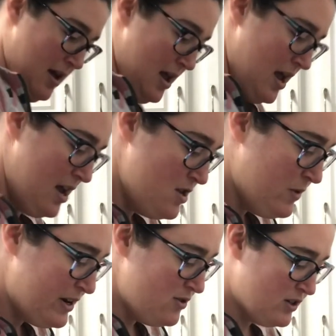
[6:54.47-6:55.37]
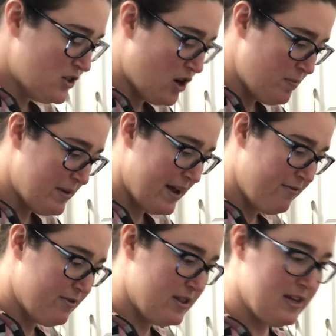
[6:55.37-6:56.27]
And you want to use a sharp knife for
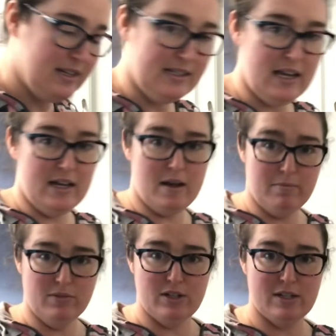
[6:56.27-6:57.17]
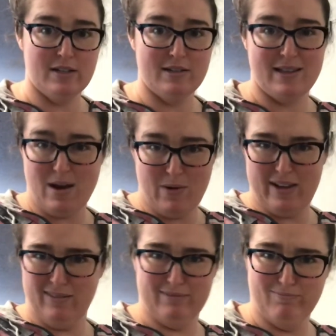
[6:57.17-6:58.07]
this, just because that way it
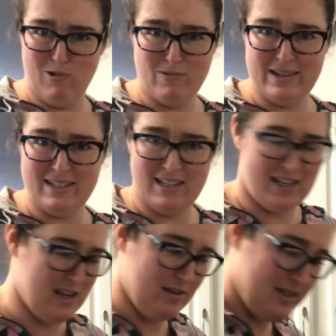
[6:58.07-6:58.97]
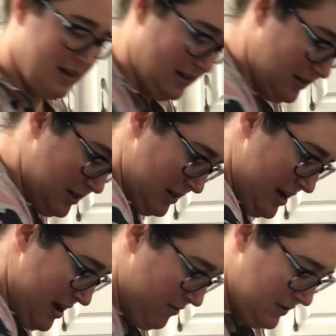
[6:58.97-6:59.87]
won't get sticky and stuck to the
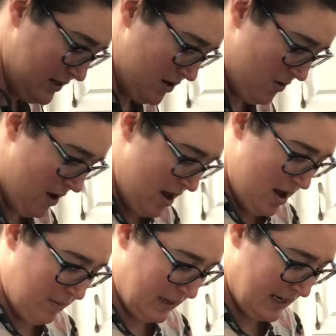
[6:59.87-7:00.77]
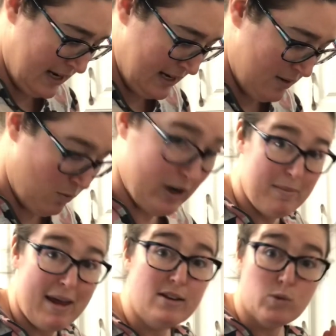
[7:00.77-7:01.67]
knife. So I'm going to cut it. We're going to
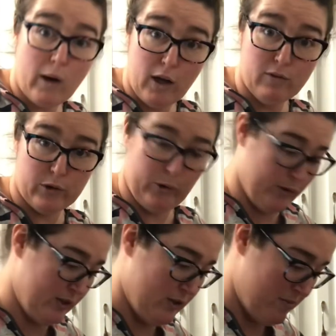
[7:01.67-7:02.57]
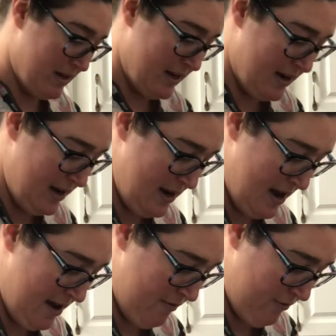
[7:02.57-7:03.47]
12 rolls, so I'm going to cut it in
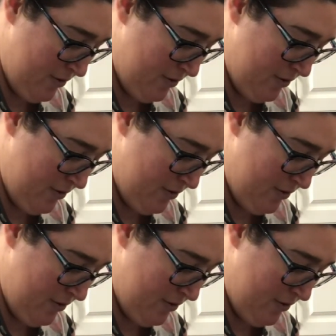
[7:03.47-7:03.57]
half,